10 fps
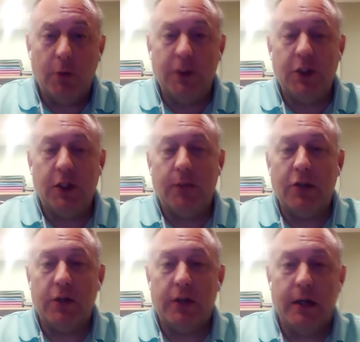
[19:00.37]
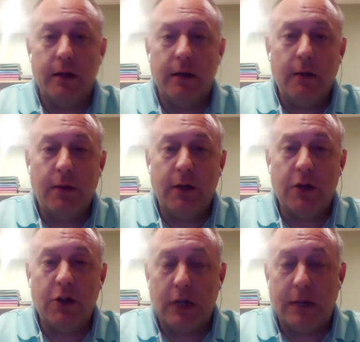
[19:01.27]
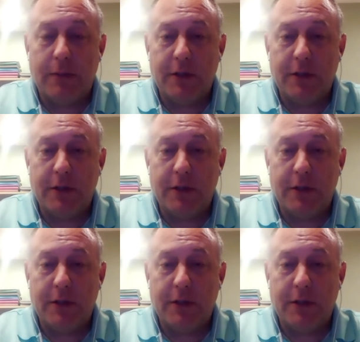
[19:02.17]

is you can measure the pressure drop in the